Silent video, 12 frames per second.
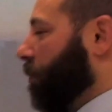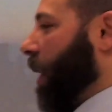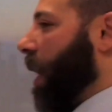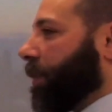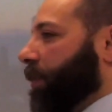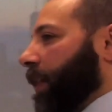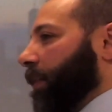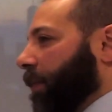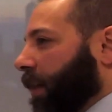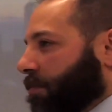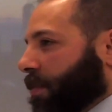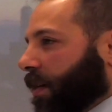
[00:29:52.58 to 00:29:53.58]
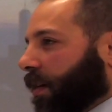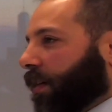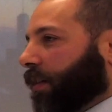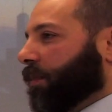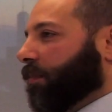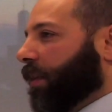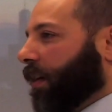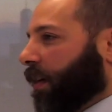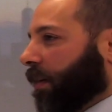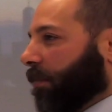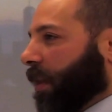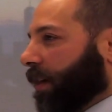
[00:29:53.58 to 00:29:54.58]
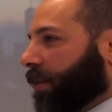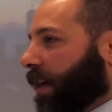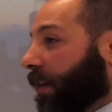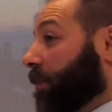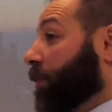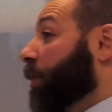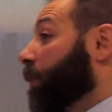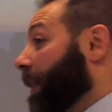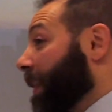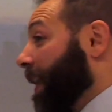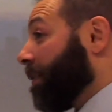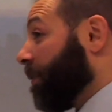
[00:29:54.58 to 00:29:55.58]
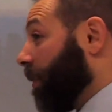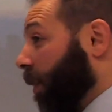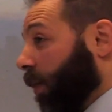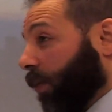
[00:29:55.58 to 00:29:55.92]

to blockchain, right? Because blockchain is doing that on a